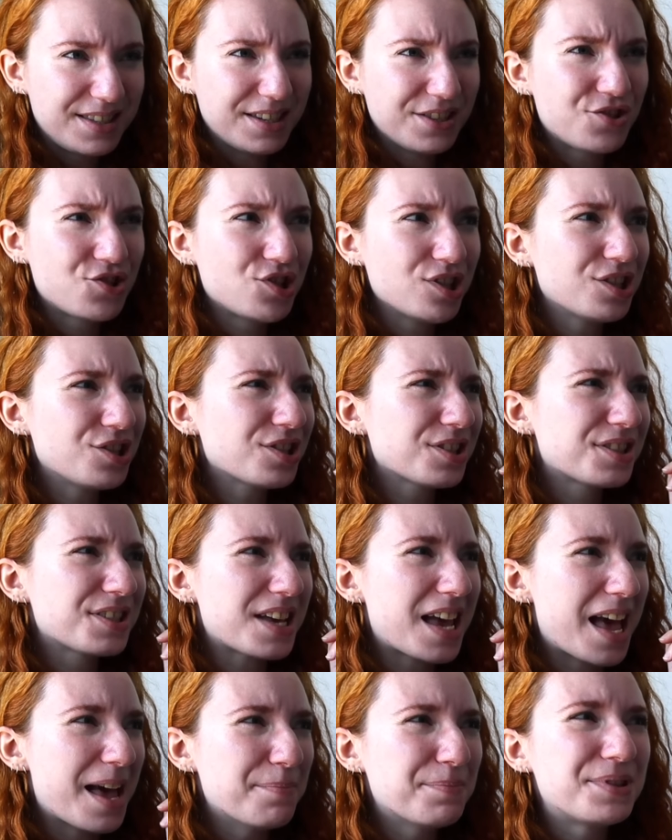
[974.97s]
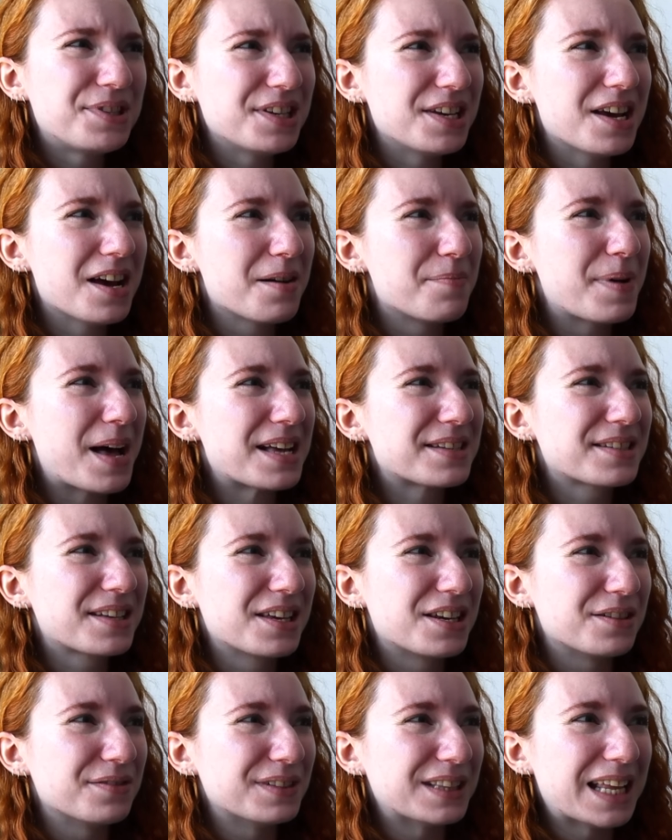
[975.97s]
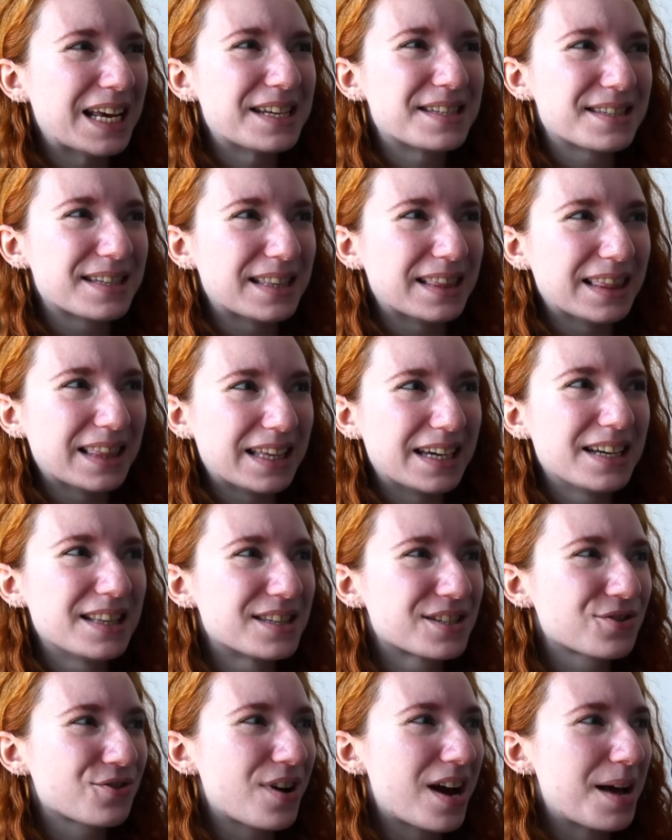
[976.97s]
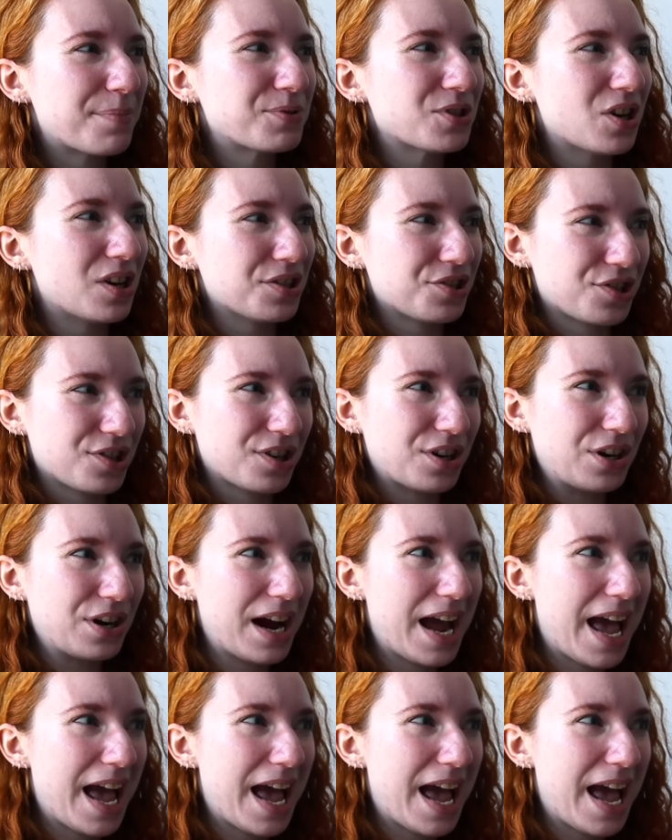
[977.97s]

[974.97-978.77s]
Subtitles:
Did she just empty a basket of lace and linen scraps onto her